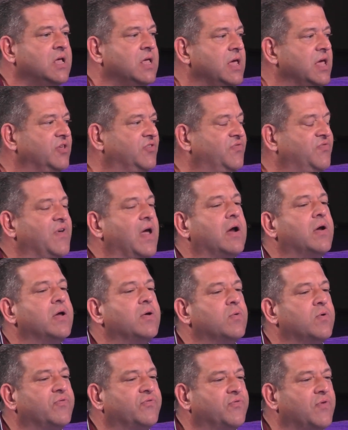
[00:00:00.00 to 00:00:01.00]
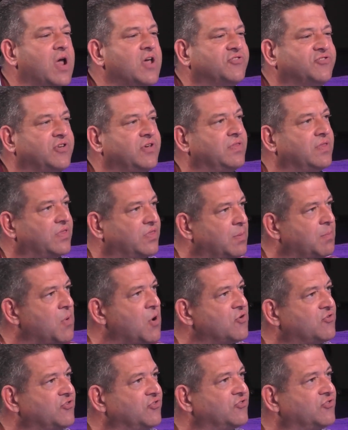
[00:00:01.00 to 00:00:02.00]
it's very refreshing that the
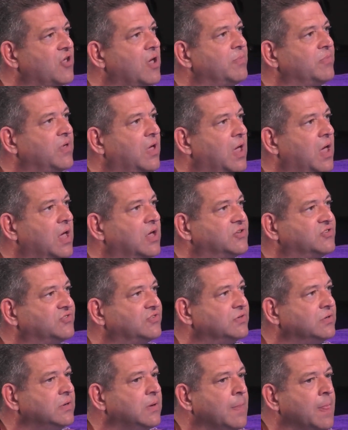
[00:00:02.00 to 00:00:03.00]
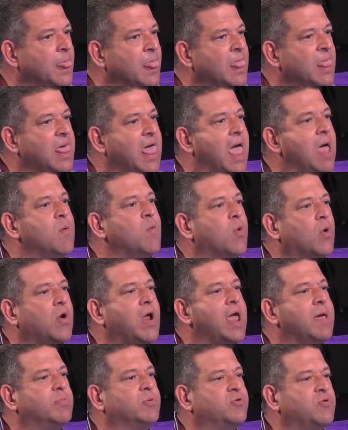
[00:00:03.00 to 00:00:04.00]
merchants come to us and we're
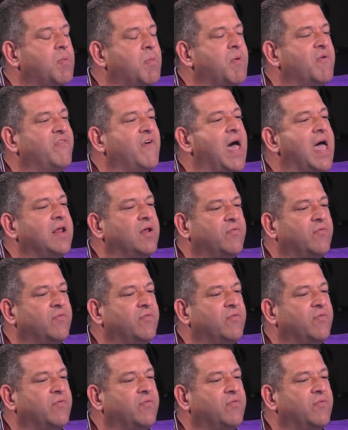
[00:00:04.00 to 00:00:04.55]
able to provide